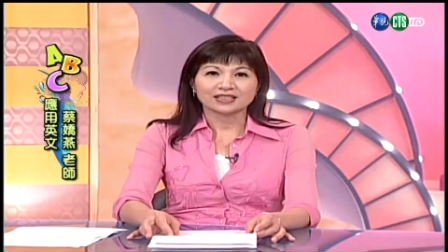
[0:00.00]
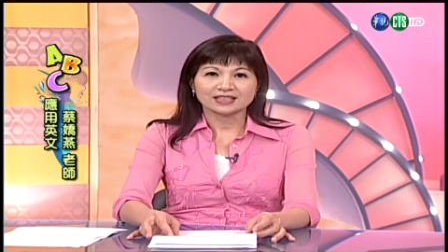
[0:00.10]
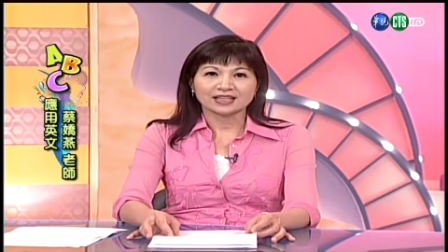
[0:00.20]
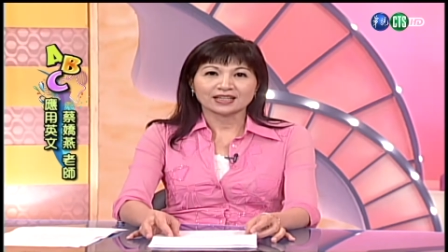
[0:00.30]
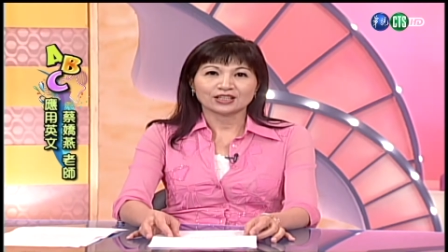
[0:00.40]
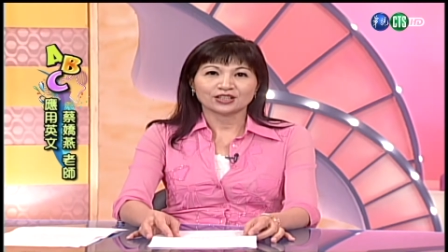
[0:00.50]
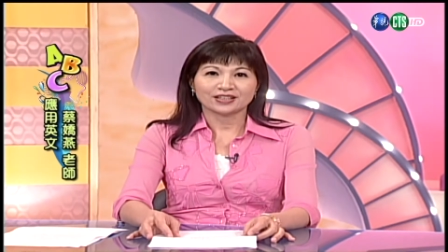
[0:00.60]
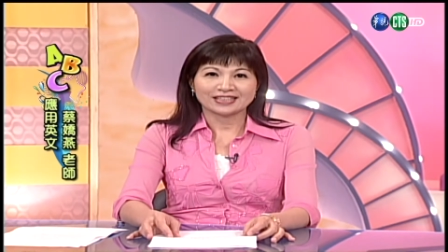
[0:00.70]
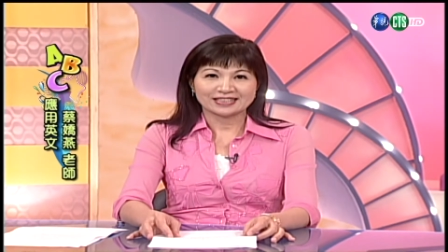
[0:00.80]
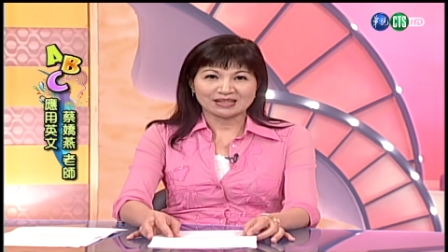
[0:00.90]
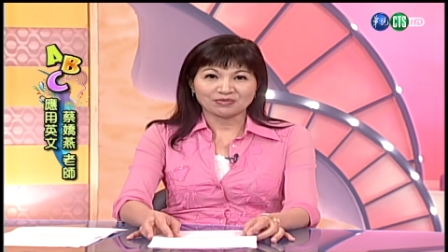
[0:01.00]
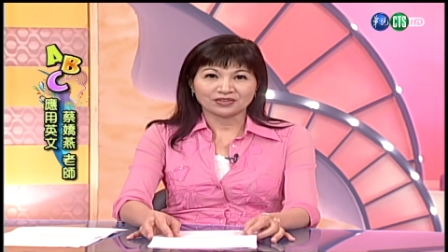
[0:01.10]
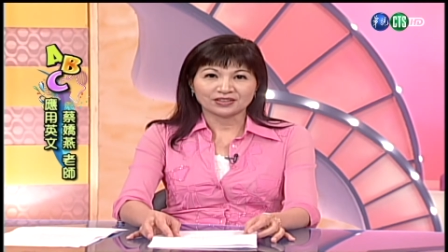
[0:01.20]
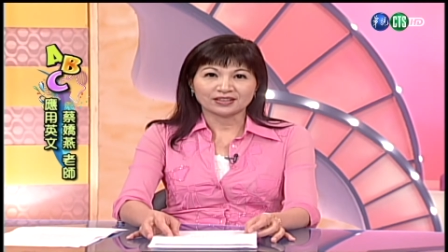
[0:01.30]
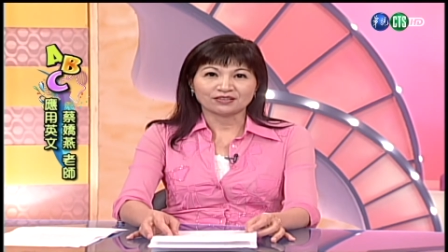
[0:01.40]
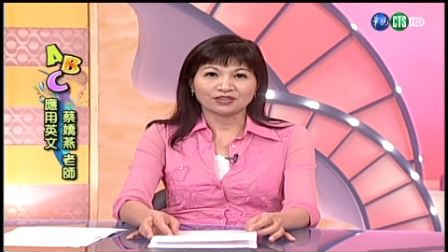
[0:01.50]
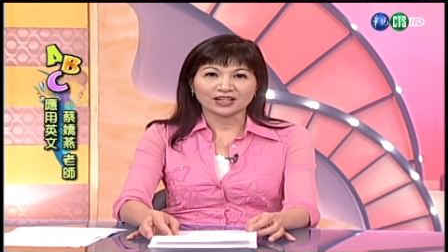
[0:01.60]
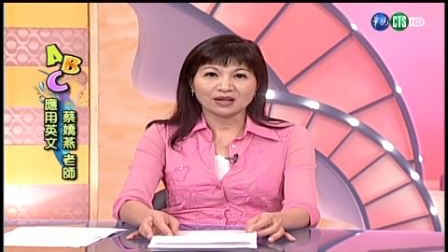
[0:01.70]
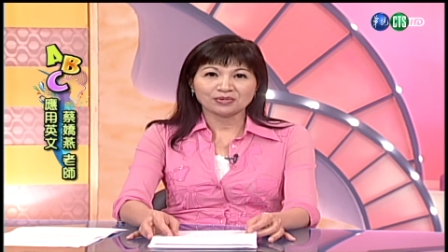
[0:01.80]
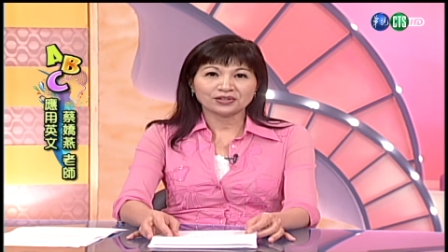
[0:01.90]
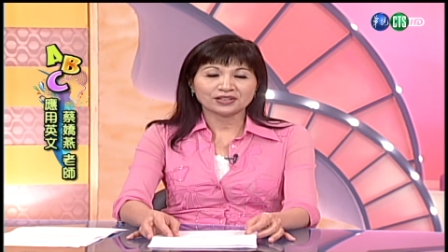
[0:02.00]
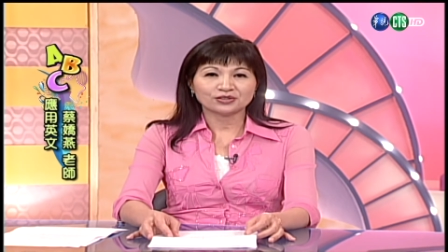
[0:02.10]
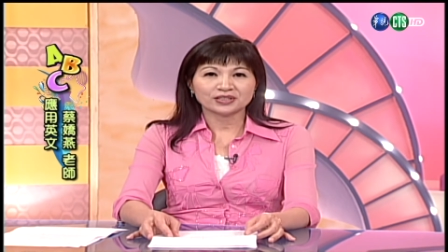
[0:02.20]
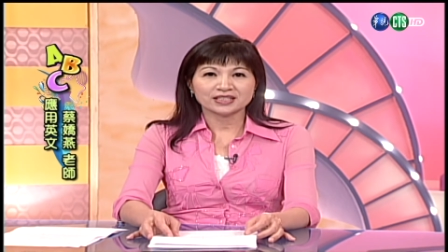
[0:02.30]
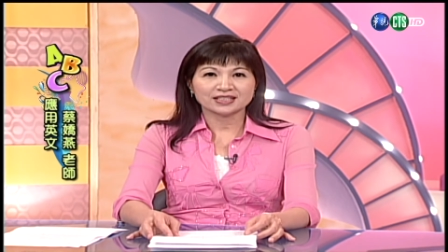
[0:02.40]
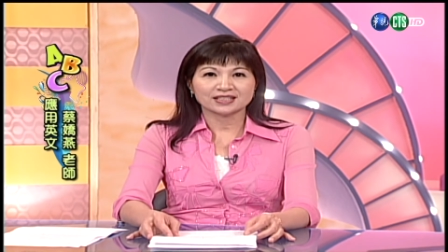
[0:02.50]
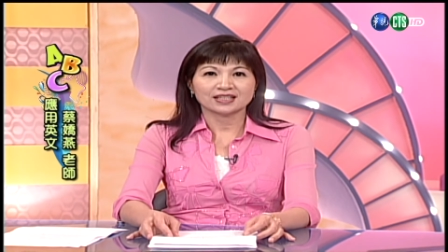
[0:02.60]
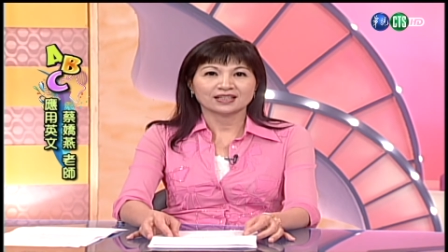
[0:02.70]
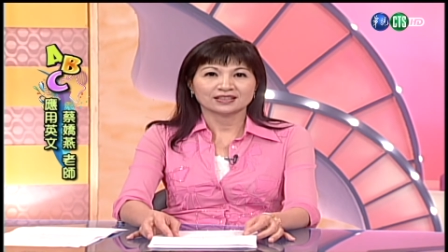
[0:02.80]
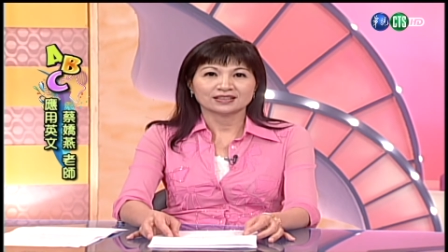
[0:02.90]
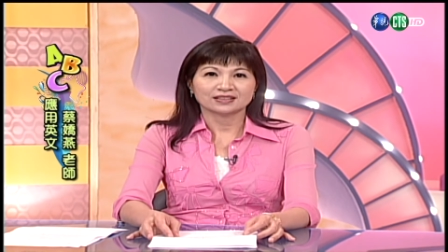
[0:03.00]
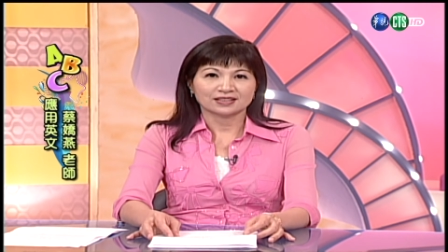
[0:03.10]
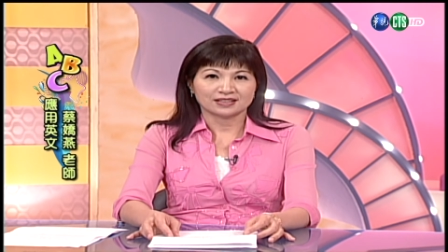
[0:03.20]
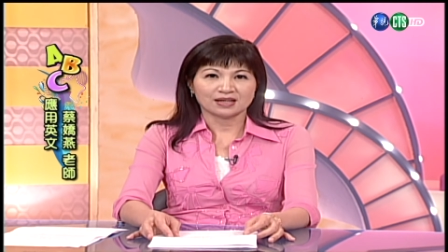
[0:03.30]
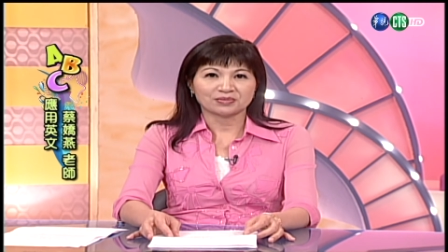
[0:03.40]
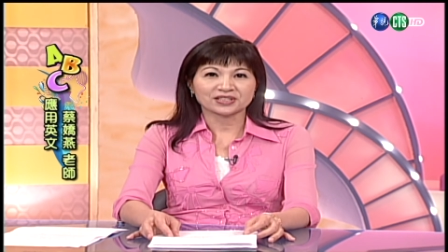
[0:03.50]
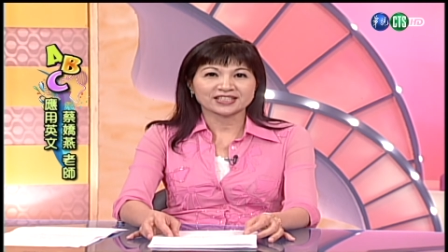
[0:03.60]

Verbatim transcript: let's take a look at some of the vocabularies. Number